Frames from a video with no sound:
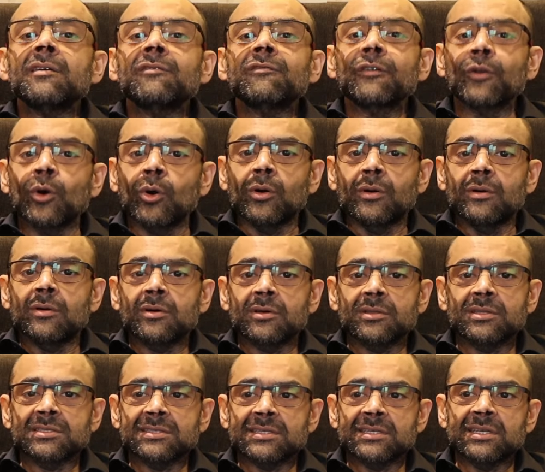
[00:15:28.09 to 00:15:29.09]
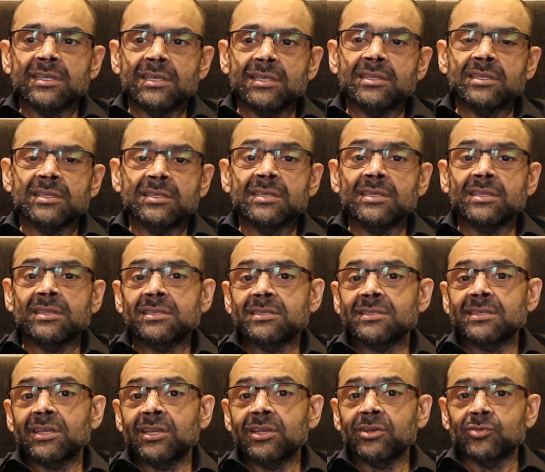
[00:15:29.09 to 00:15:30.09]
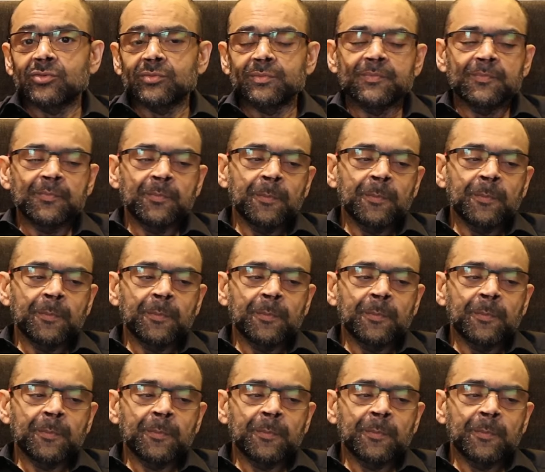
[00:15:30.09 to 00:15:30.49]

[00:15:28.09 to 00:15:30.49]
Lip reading: floor on the in the sitting room.